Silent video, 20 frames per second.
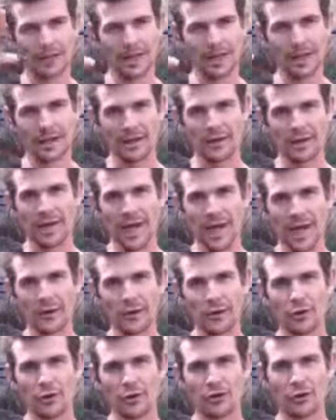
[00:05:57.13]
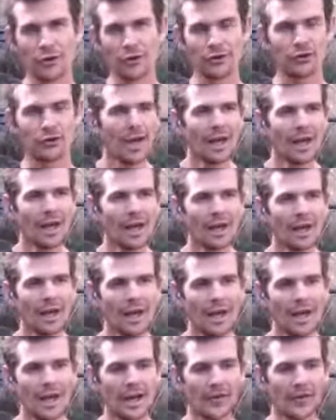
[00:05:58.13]
C cacao neurotoxin.
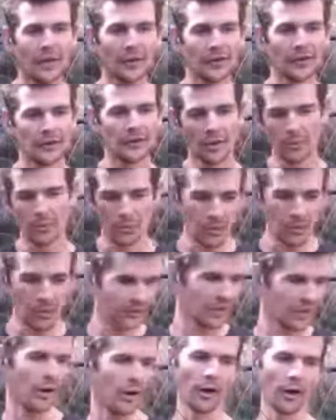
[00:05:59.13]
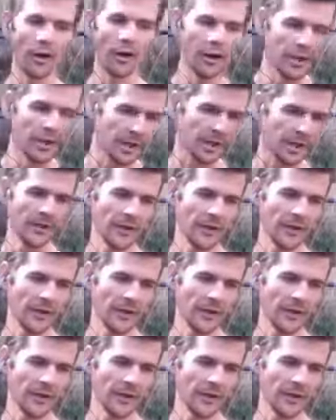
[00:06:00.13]
And then I was like, what's going on here?